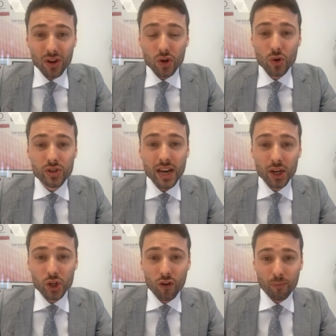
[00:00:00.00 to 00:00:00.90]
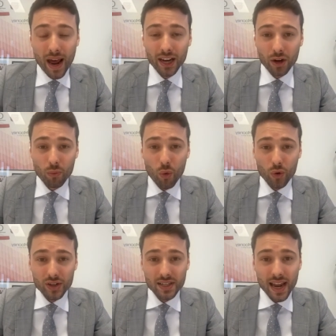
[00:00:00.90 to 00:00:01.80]
in the new section of Pelican
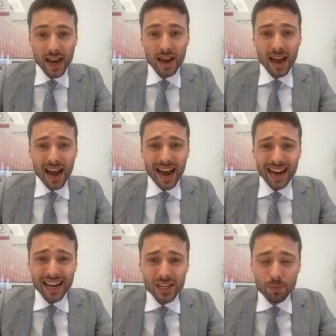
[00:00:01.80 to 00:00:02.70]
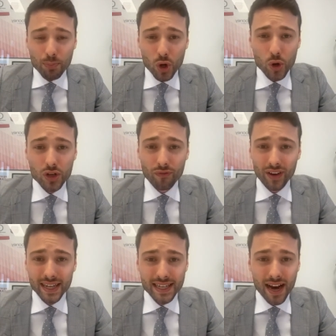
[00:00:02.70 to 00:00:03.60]
Waters there. Uh, it is
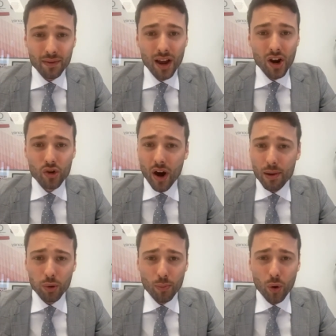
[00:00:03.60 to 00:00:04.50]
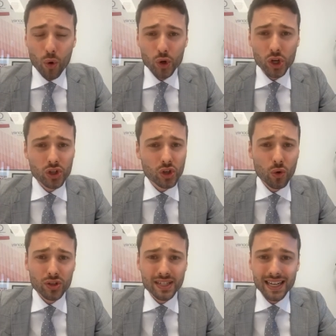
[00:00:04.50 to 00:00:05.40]
beautifully done, great proportions,
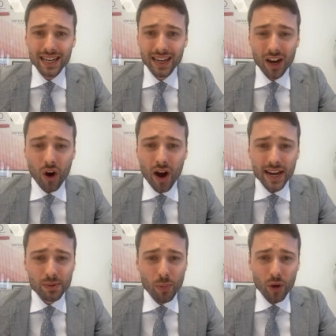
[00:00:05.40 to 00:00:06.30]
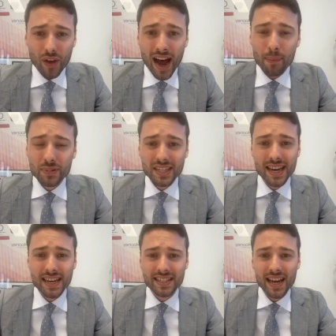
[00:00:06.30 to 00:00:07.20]
good ceiling heights both
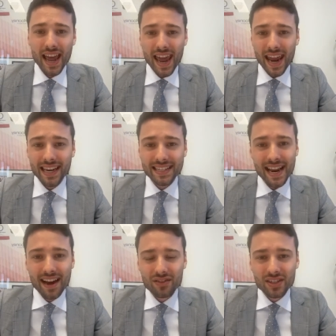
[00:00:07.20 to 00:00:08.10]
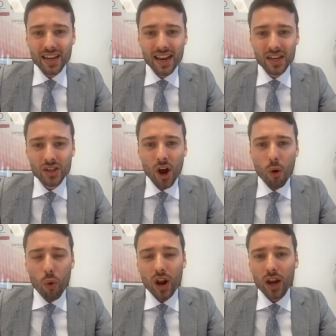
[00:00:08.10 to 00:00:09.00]
upstairs and downstairs.
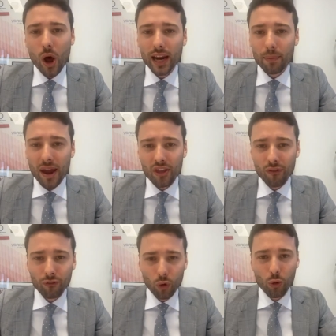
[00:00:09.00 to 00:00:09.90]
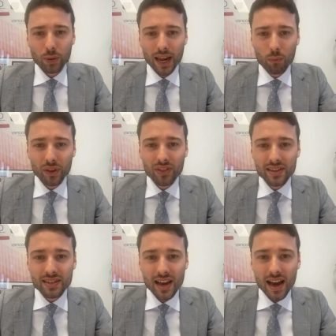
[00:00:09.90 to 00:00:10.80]
What I like about the floor plan with
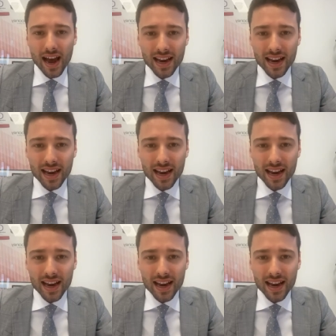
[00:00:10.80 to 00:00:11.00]
this